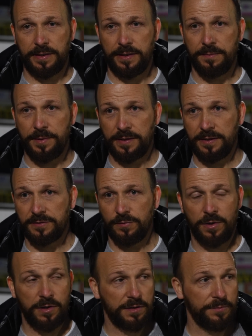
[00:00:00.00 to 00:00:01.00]
get back into
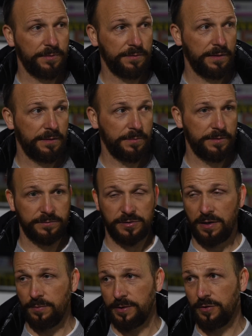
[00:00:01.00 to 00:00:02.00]
work and we're
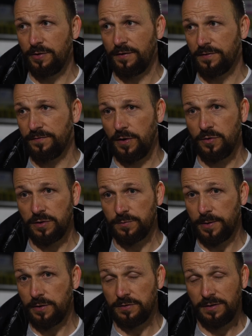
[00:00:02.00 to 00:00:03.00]
inside, we do have to focus,
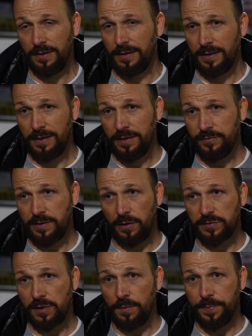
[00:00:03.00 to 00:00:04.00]
because if we
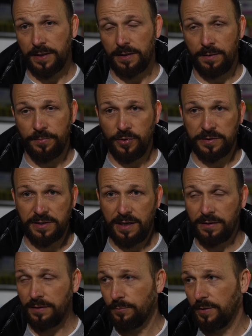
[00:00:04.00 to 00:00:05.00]
don't start picking up points
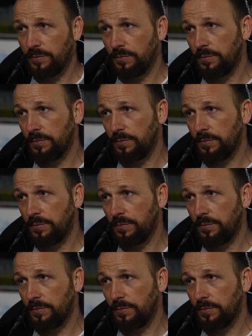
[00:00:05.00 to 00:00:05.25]
now, then we